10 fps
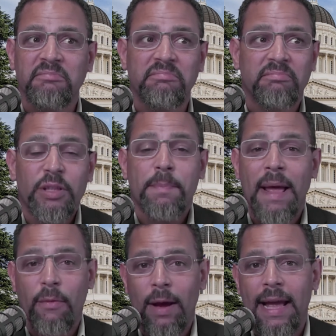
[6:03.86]
which,
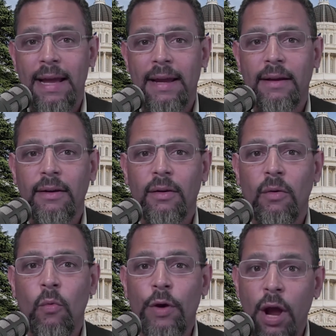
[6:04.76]
by the way,
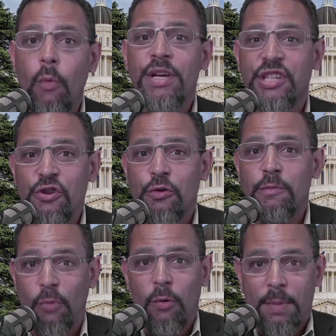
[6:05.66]
we always
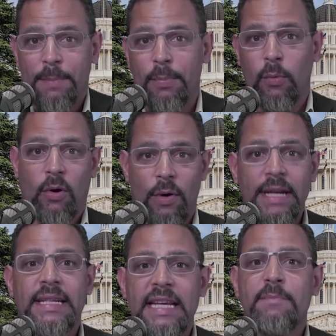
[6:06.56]
knew more people were going
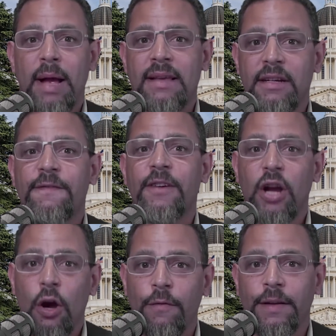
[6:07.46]
to test positive for
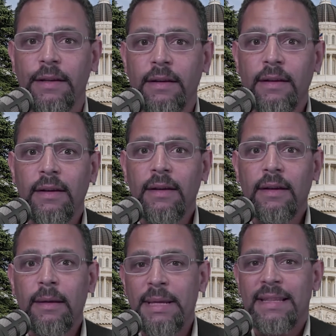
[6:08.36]
COVID.
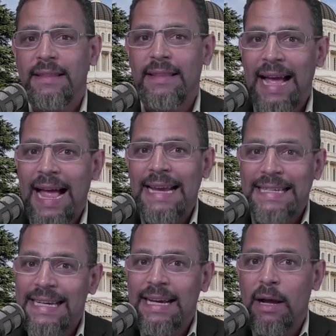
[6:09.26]
I mean, the
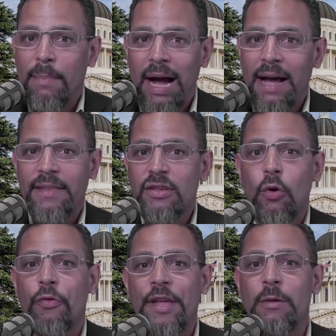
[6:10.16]
idea behind this whole
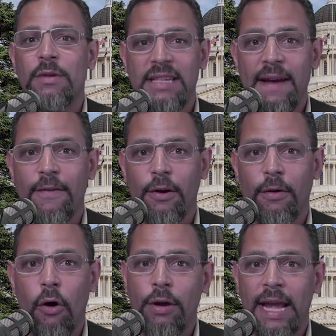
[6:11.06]
thing was never,
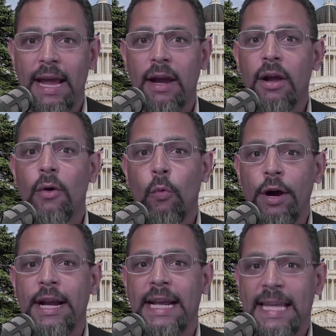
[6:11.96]
okay, we're
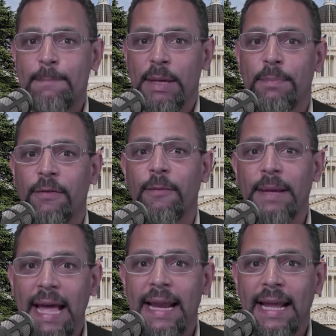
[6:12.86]
going to keep people from
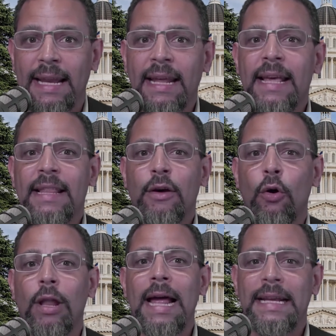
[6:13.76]
getting it. The
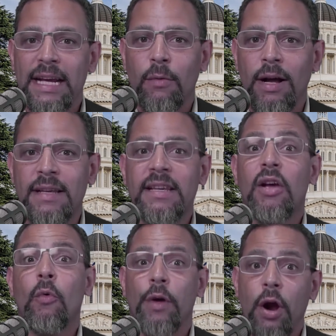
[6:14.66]
whole idea was
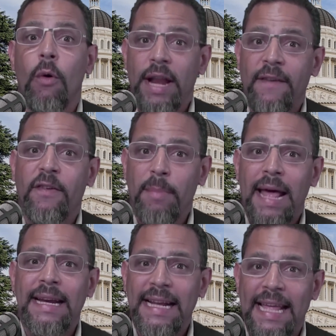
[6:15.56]
we don't want
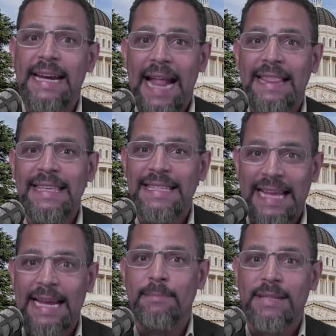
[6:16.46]
everybody to get it at the
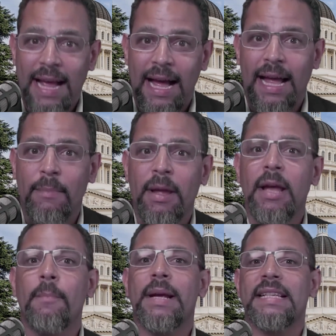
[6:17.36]
same time
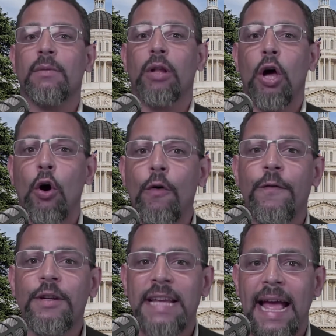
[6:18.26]
because it will
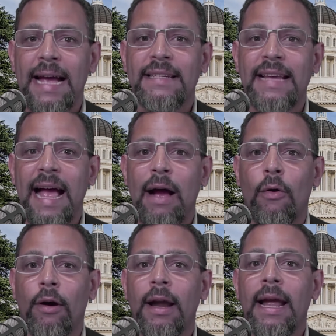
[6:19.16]
overtax
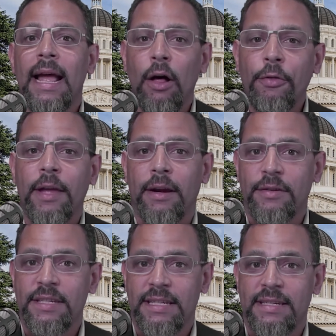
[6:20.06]
our healthcare
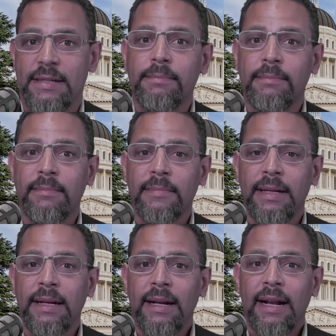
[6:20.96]
system.
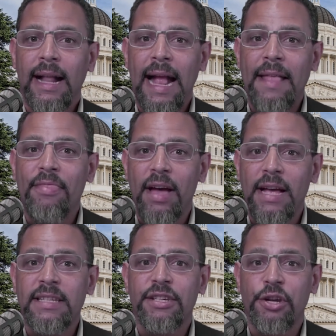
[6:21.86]
And
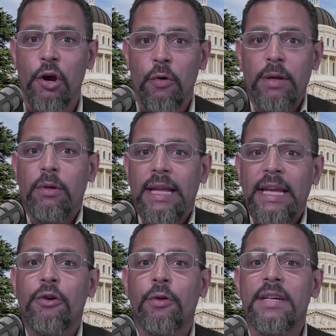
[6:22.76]
thus, it'll
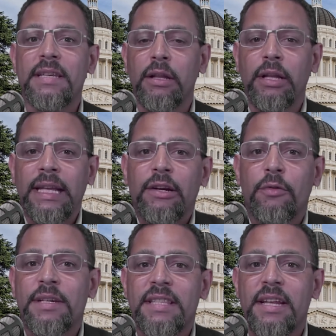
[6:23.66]
increase
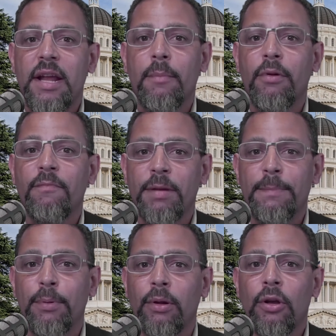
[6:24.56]
the number of
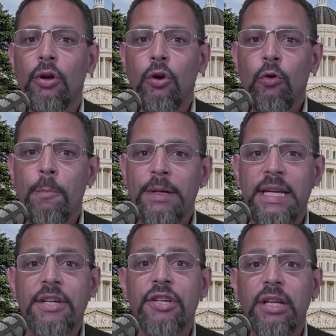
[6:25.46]
people who will
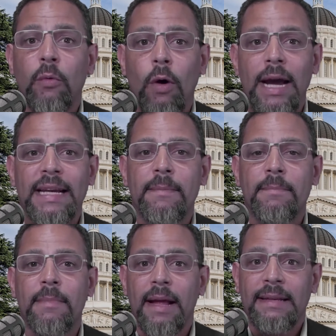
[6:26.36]
potentially wind up
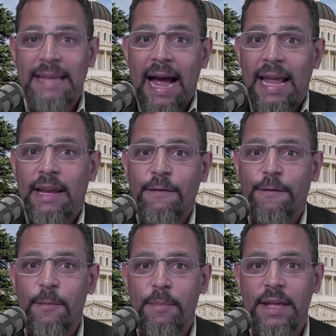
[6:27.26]
dying
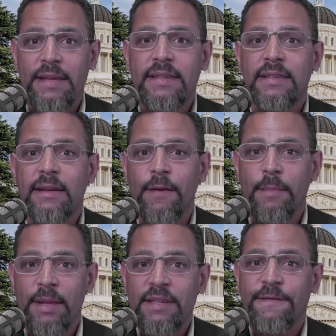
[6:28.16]
from this
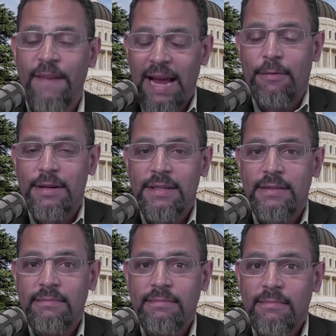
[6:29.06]
virus,
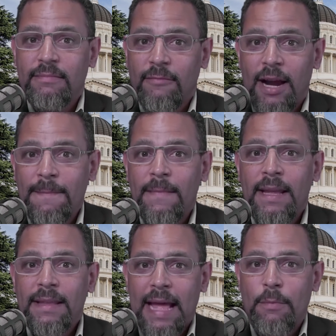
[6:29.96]
right?
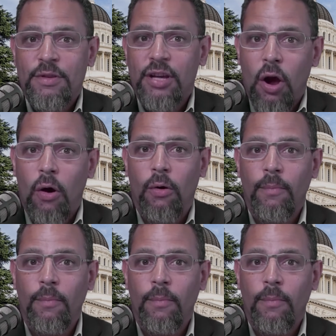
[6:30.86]
That was the goal.